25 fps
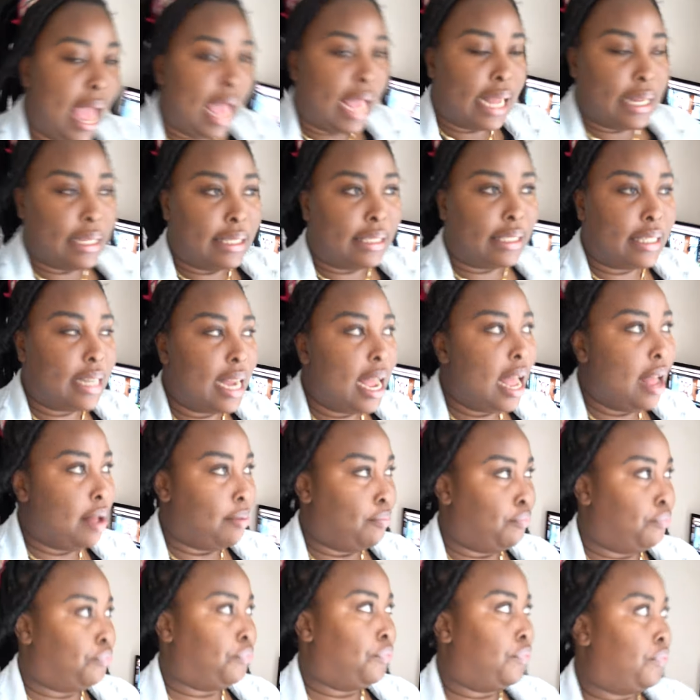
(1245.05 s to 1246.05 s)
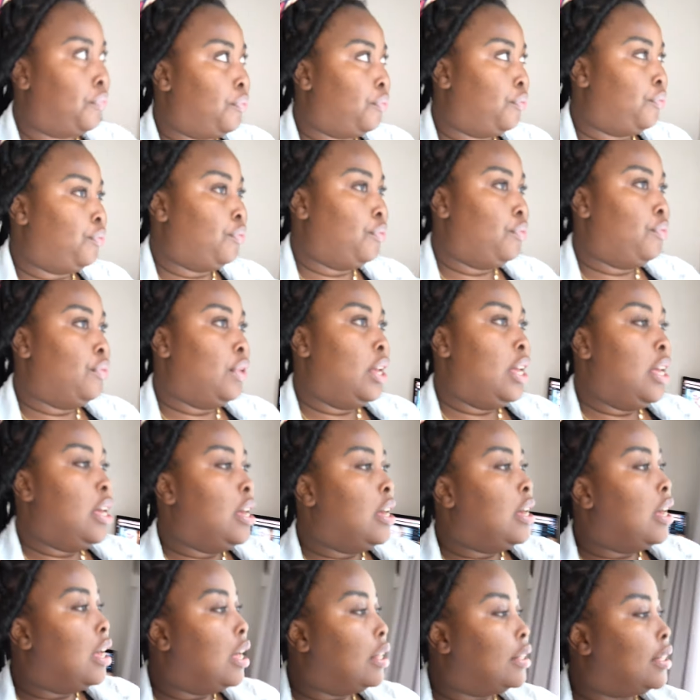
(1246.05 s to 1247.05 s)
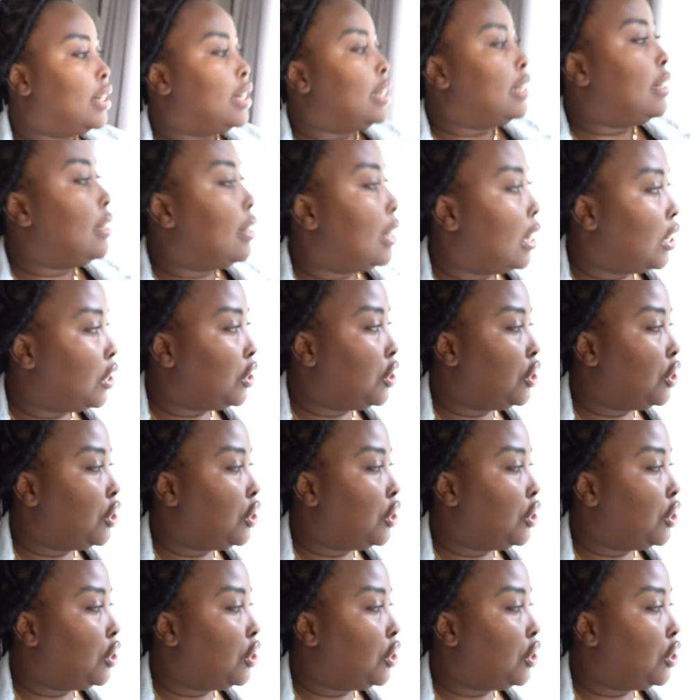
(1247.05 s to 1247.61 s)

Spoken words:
And yeah, today's